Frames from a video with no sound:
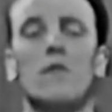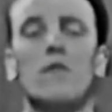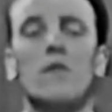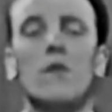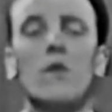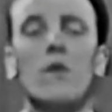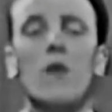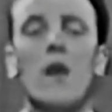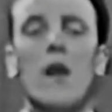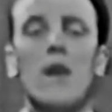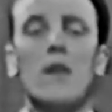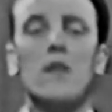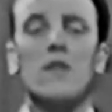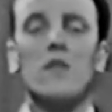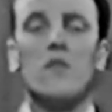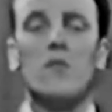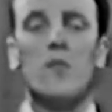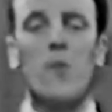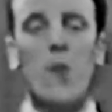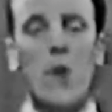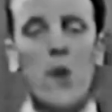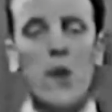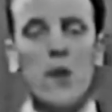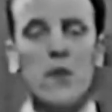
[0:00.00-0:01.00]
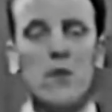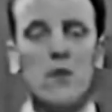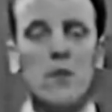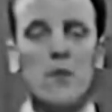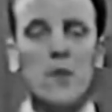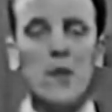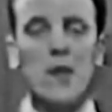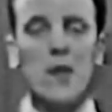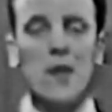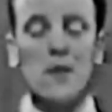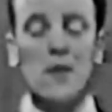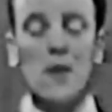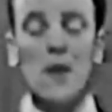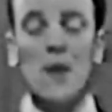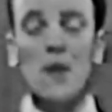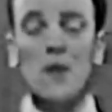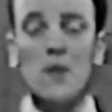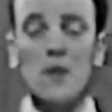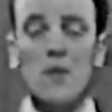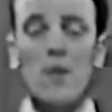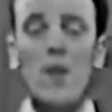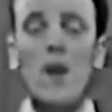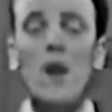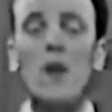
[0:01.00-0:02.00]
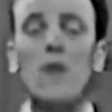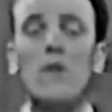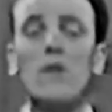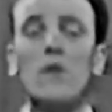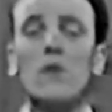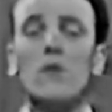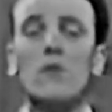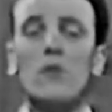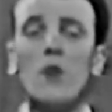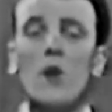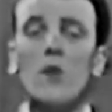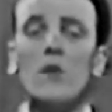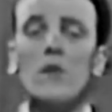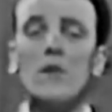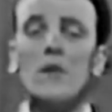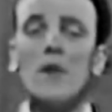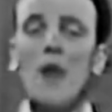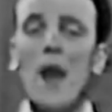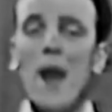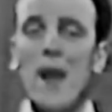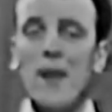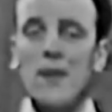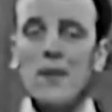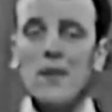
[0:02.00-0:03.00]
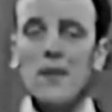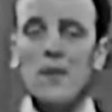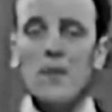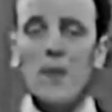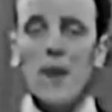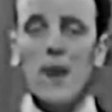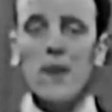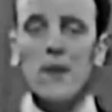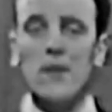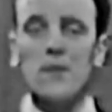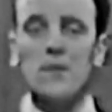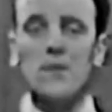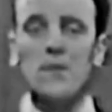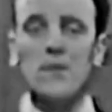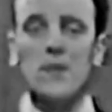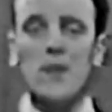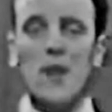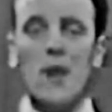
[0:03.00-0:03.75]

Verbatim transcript: a few lines of poetry, because so many of you wrote and asked about it.